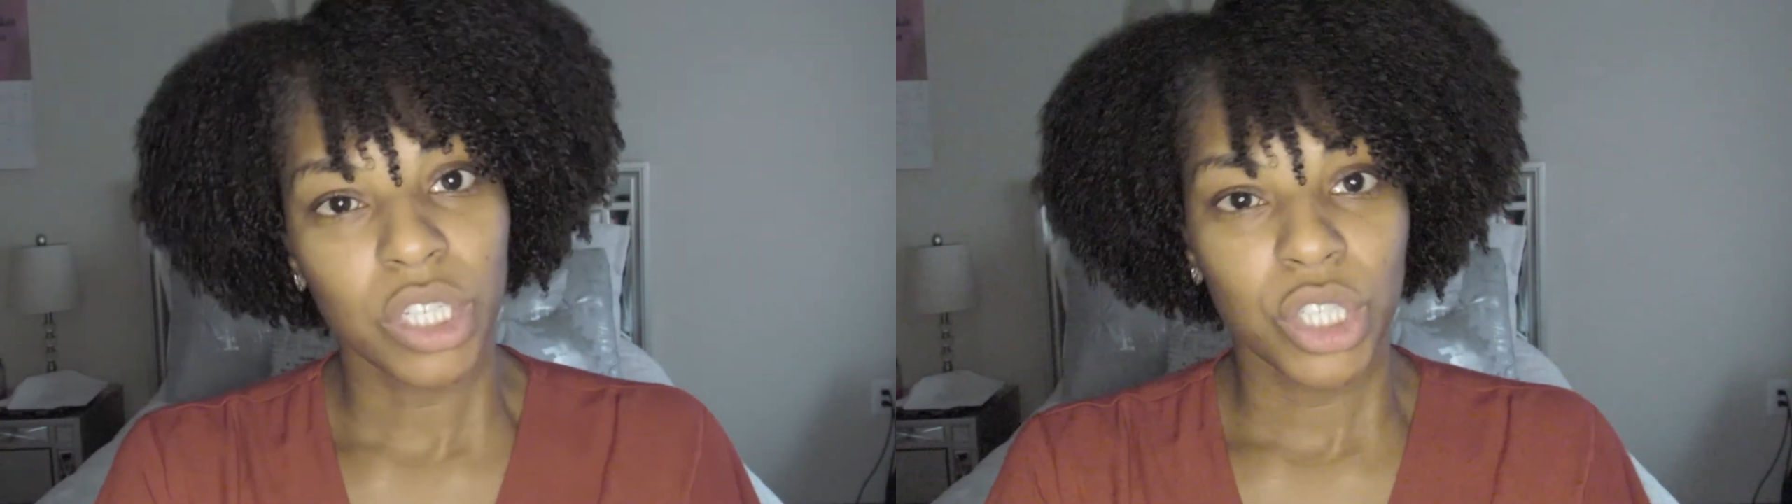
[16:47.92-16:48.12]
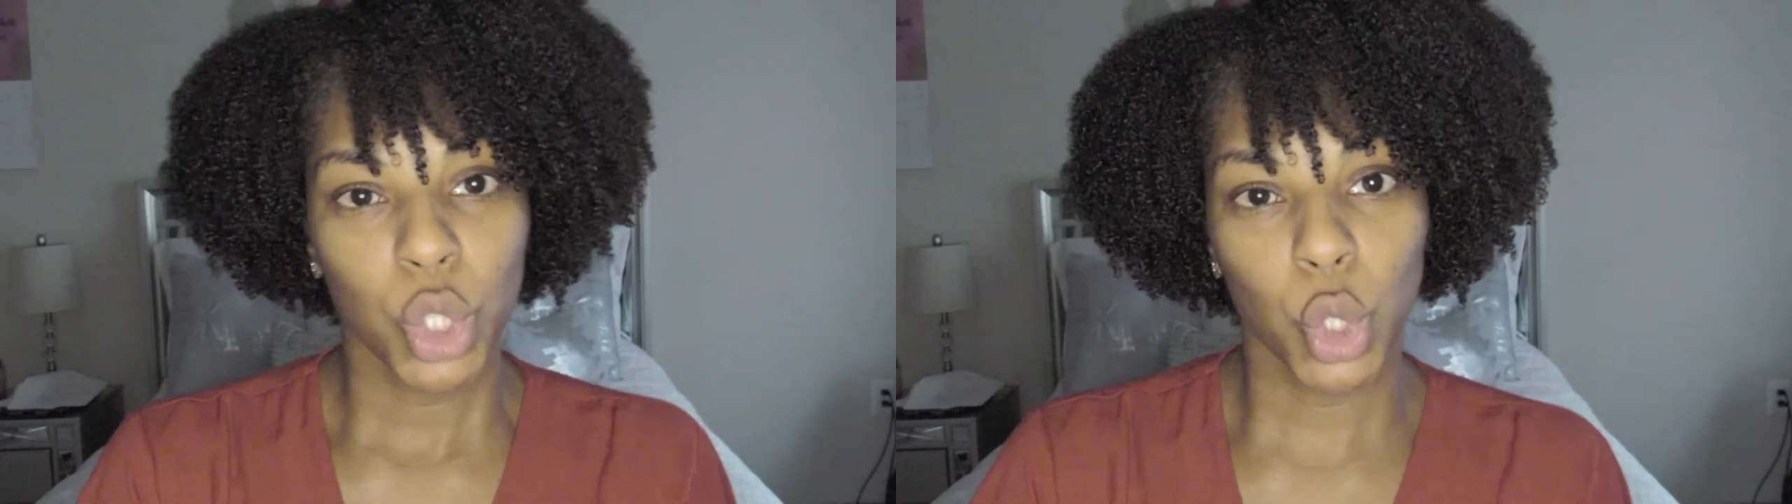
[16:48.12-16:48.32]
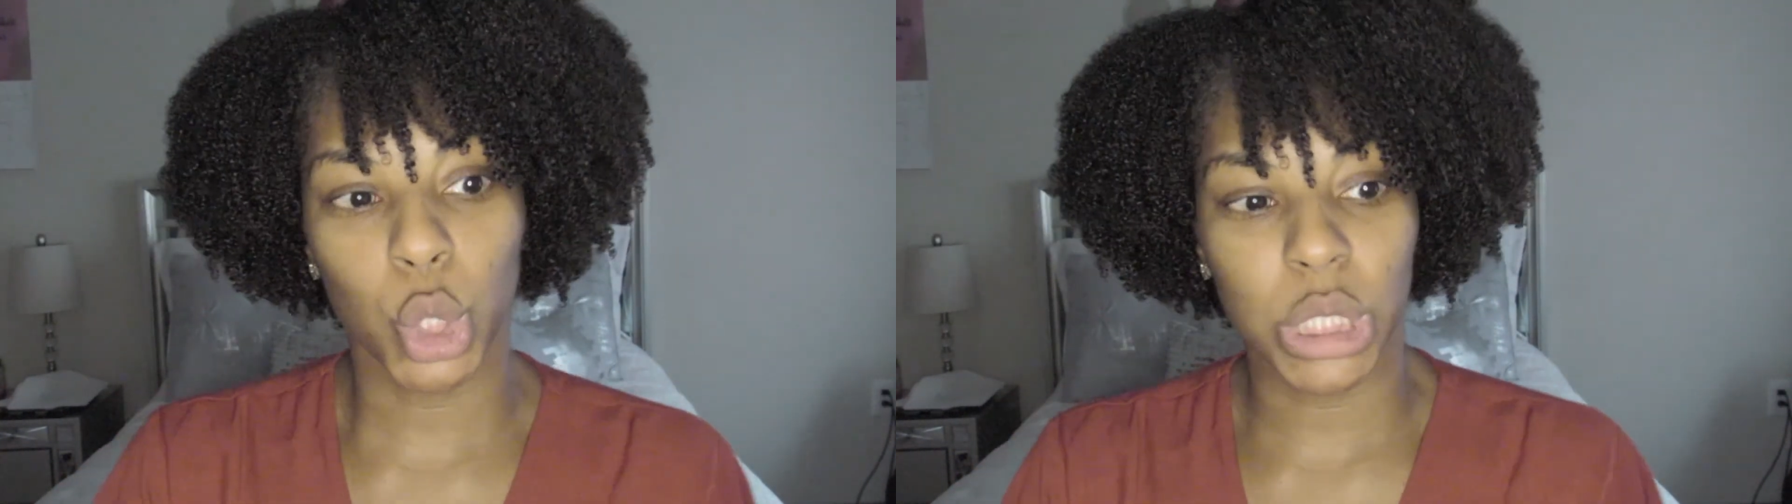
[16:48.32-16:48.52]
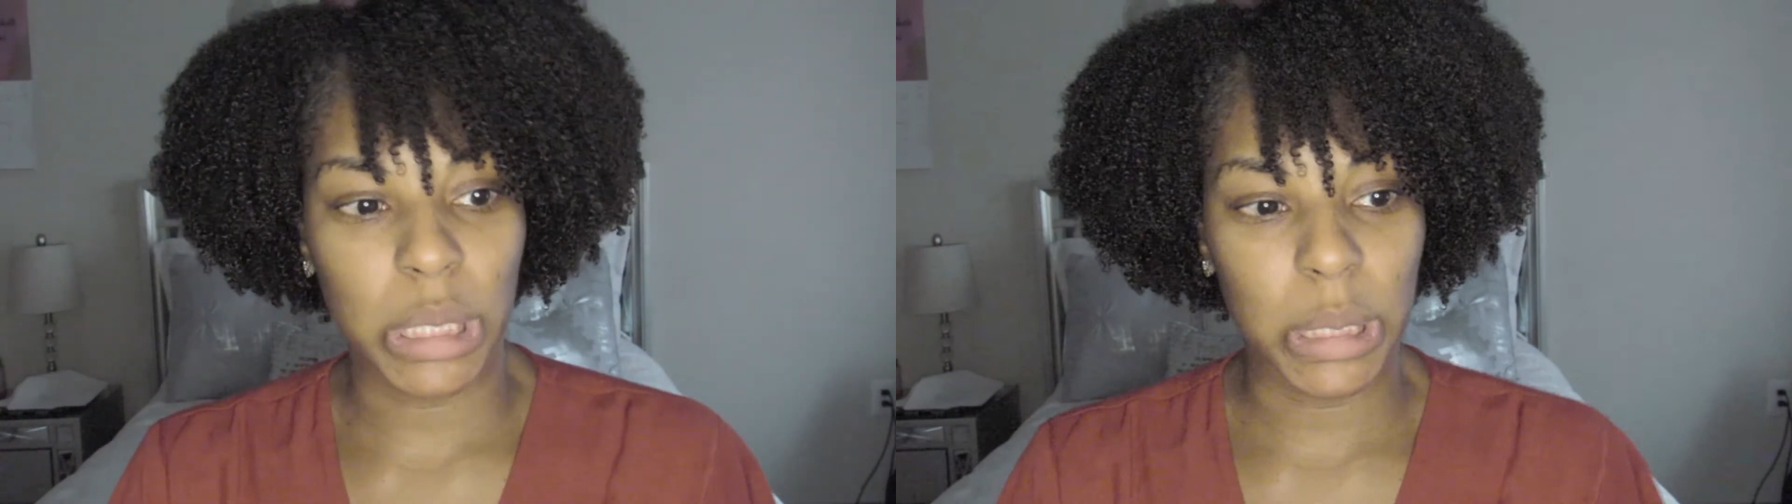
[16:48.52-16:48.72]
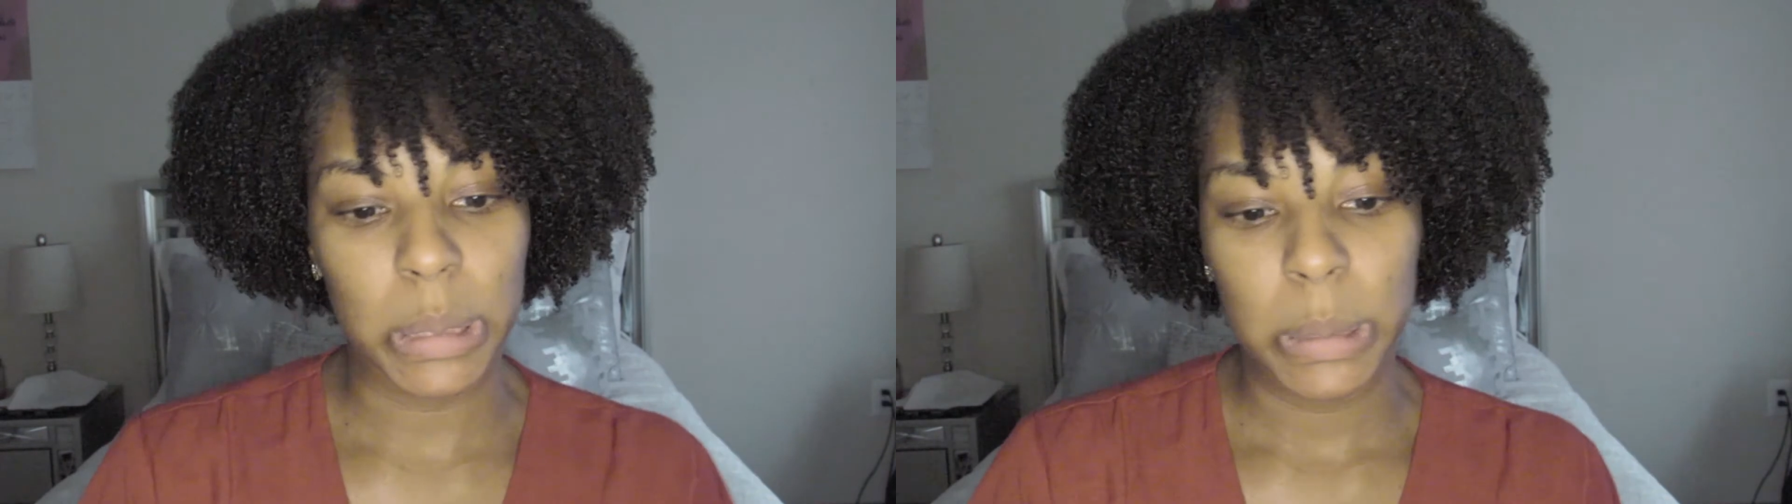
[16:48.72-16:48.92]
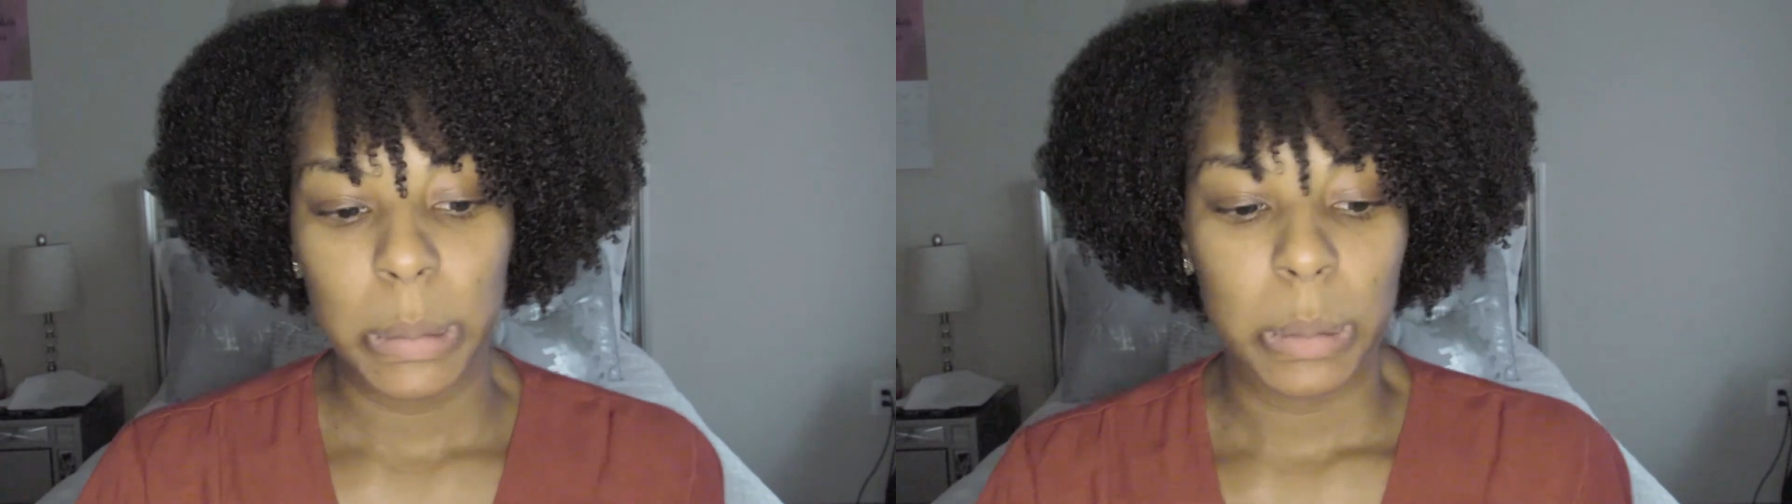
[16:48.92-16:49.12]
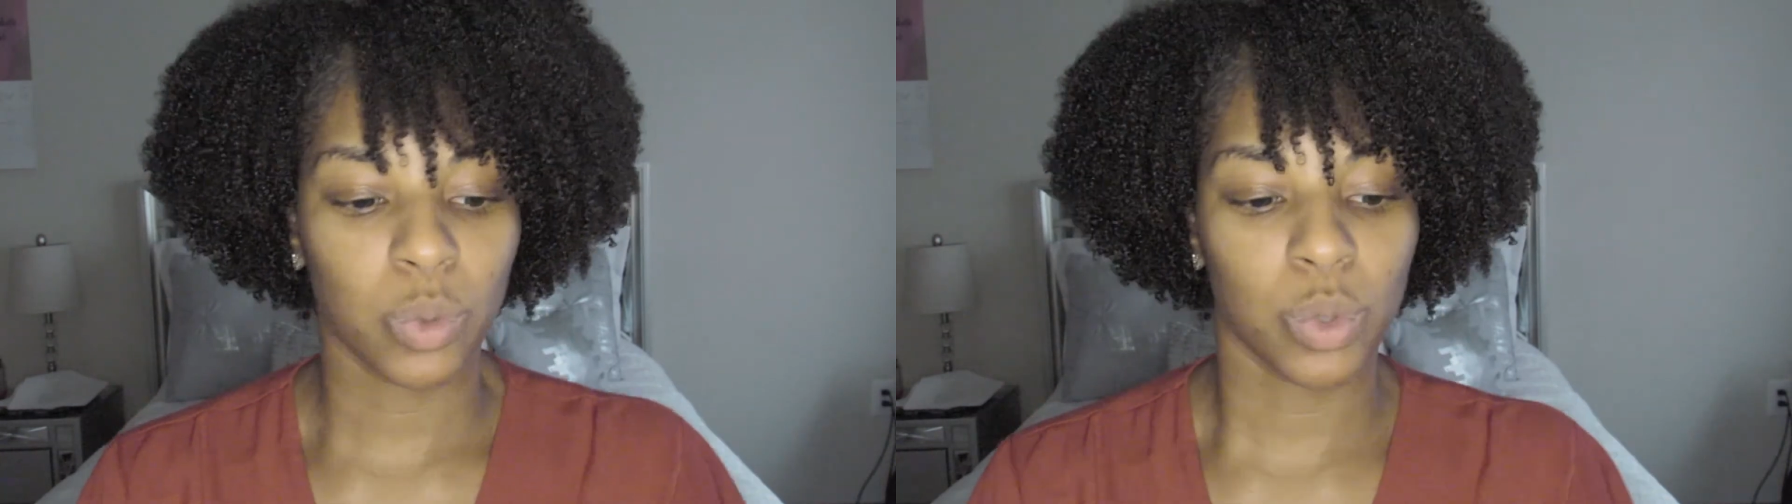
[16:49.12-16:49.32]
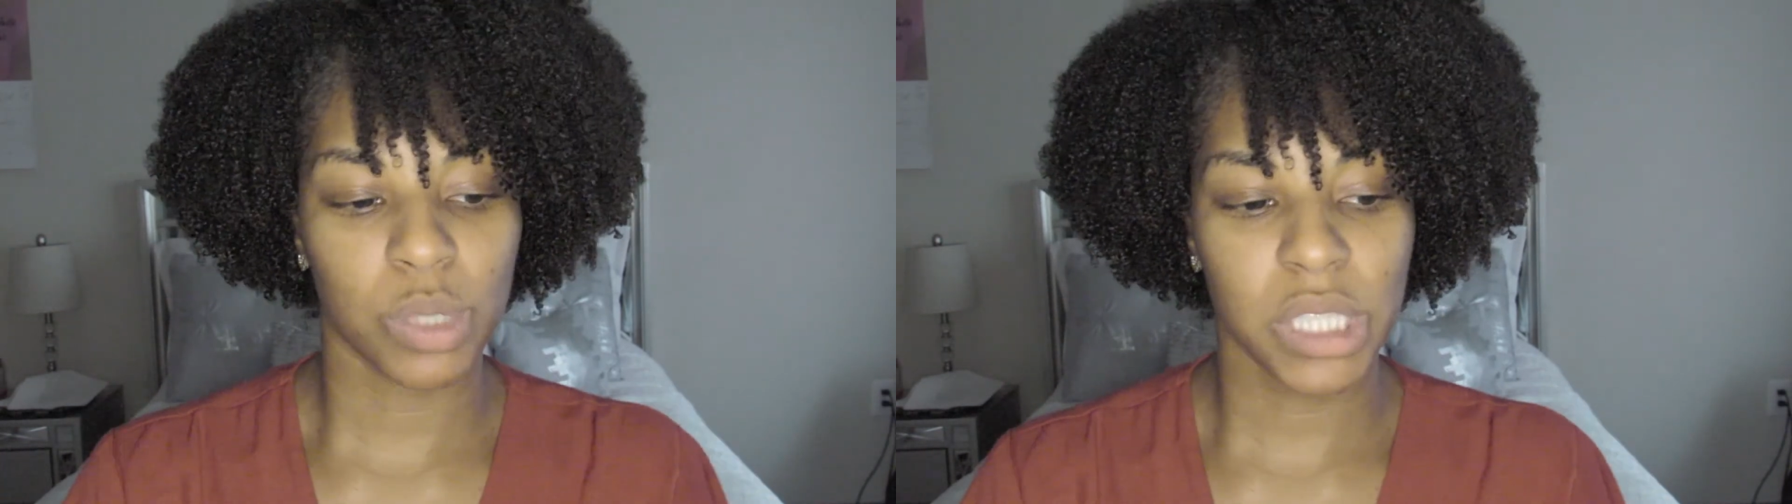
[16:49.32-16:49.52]
curly
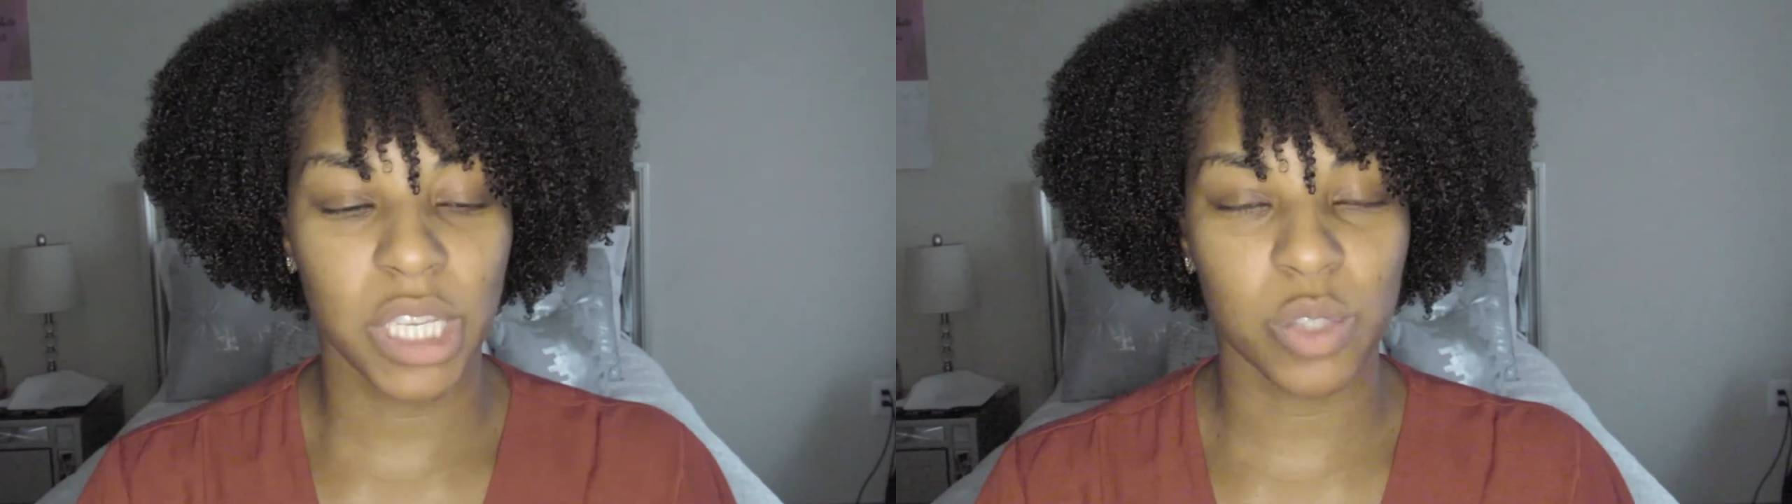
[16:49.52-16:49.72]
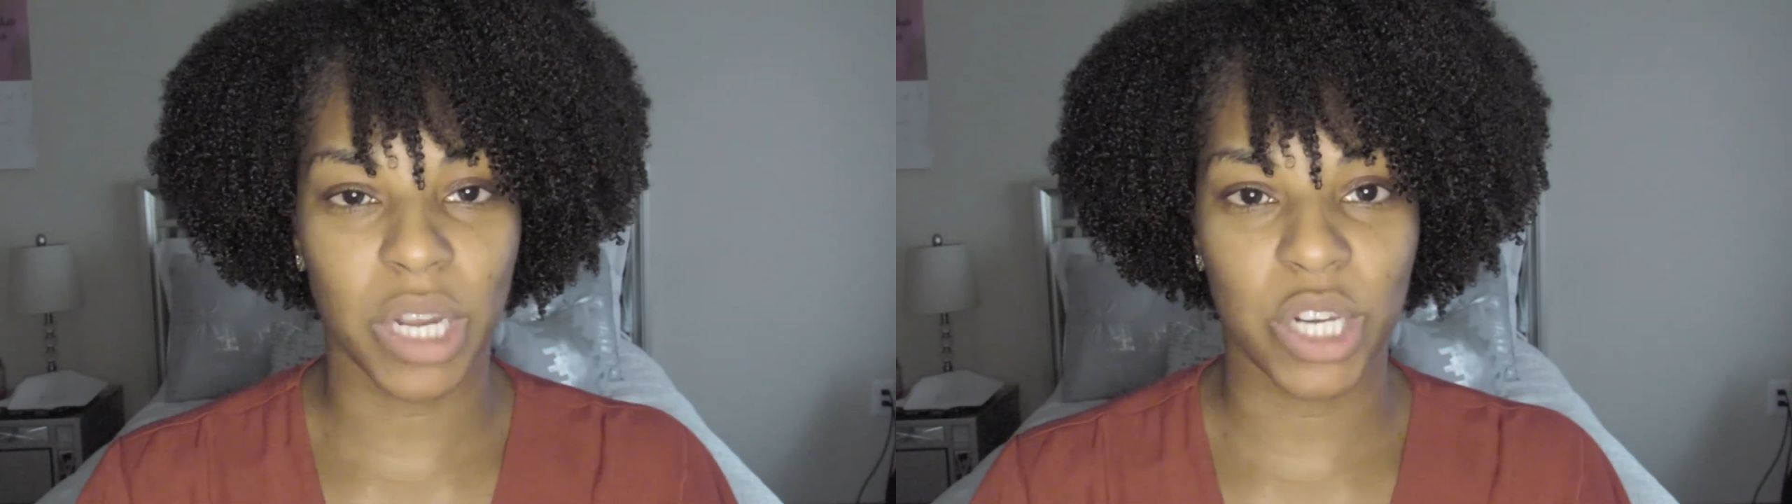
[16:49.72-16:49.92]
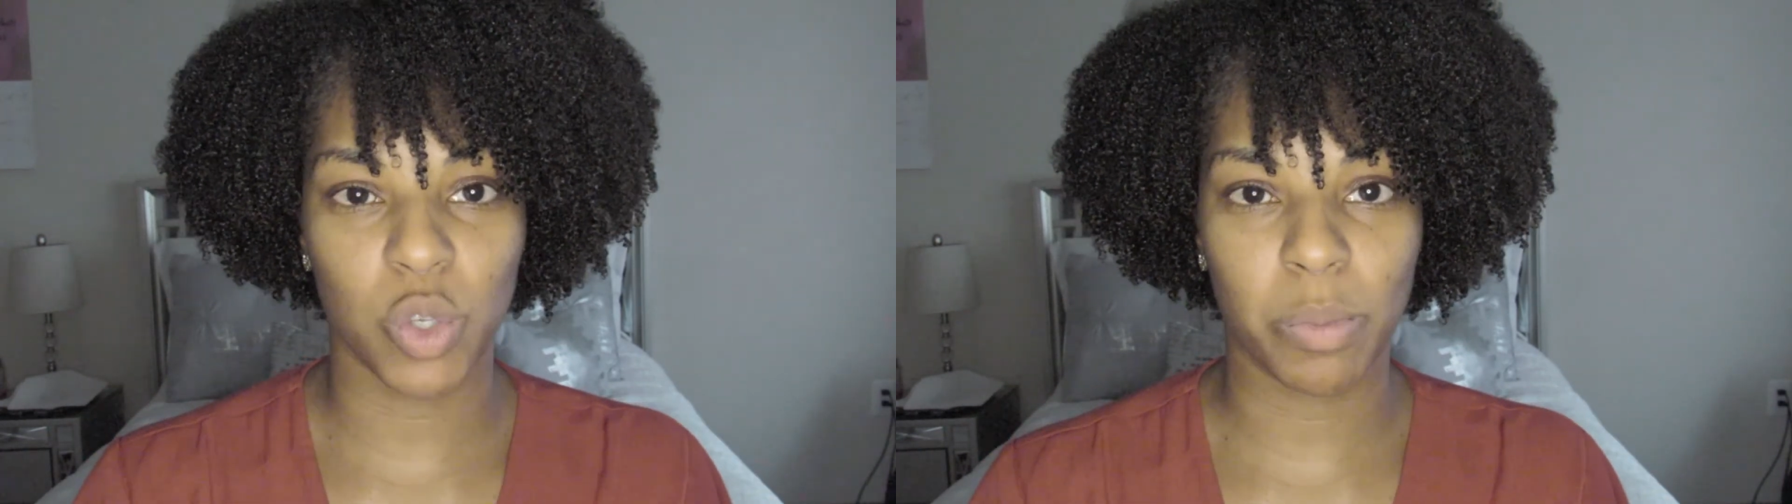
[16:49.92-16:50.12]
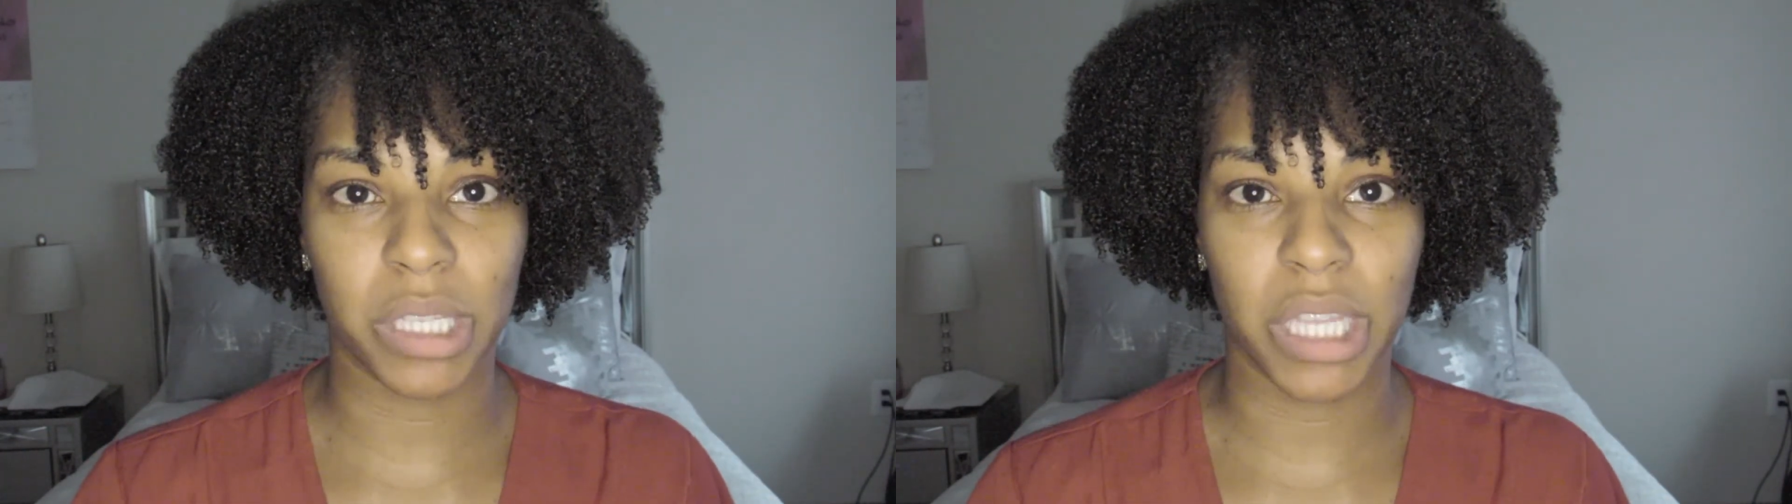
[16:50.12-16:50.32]
routines when I do my